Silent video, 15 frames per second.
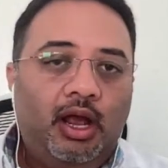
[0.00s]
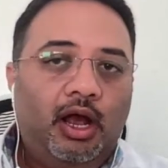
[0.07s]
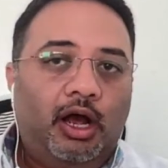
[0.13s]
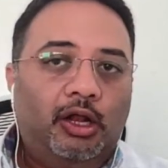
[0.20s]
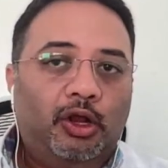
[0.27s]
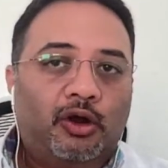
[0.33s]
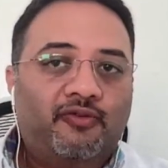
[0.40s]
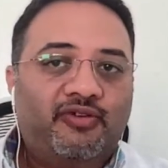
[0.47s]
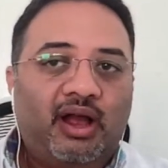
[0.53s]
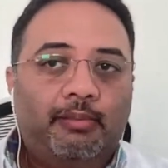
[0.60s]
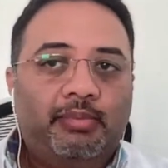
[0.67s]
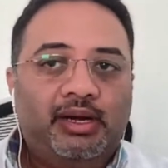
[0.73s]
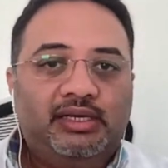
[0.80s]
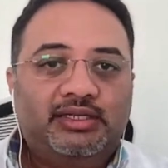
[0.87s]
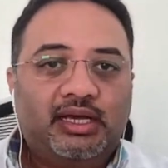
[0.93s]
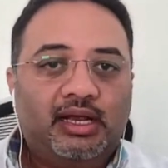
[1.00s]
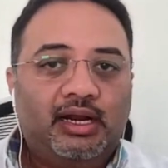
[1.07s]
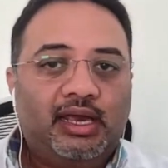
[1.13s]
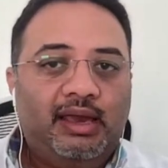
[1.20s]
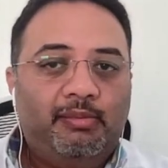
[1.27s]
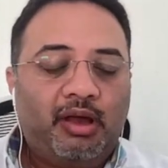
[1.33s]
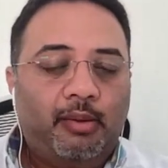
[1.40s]
A lot of companies are going to
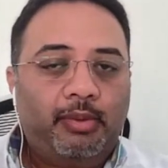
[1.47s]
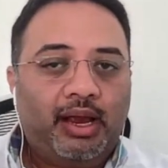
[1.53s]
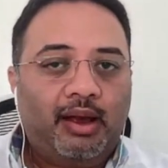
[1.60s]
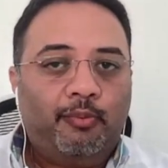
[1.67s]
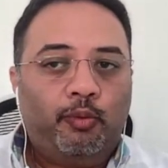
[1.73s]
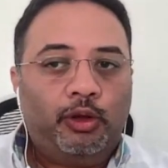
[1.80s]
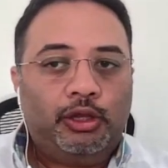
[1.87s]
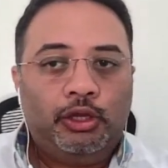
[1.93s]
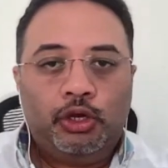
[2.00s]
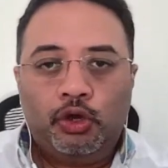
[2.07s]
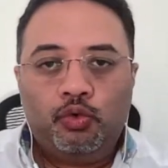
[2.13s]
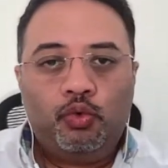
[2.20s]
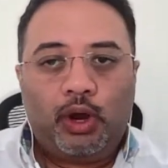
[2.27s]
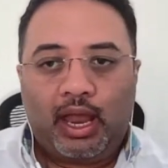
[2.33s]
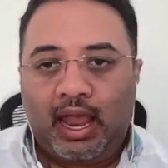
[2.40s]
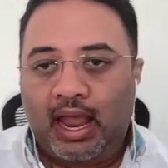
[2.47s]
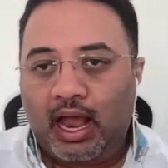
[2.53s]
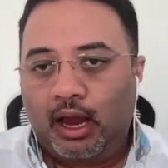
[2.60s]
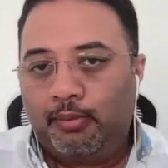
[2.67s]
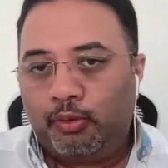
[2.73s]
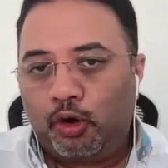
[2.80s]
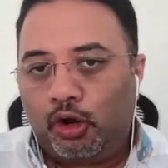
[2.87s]
keep coming up with new AI
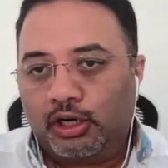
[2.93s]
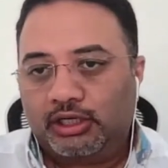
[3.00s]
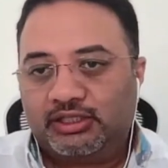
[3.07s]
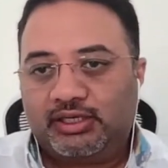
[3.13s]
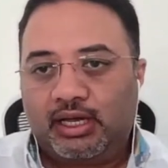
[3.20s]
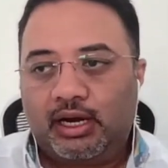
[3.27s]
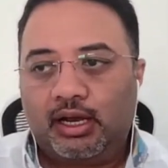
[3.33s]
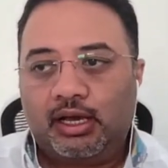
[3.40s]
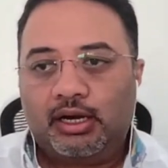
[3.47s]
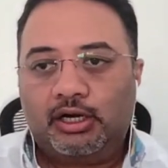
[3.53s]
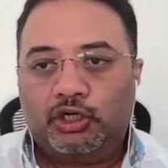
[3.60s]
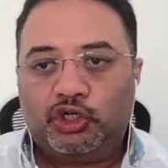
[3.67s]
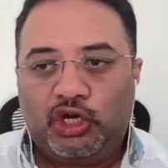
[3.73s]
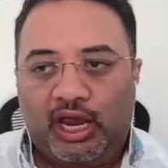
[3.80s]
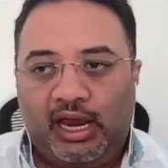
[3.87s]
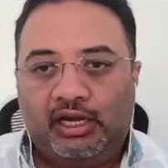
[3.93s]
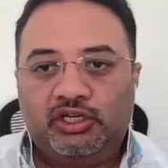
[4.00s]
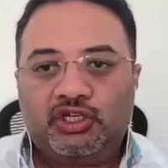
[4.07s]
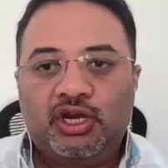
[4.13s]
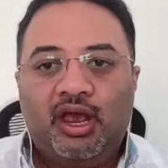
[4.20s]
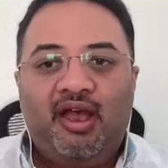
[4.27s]
products that are going to change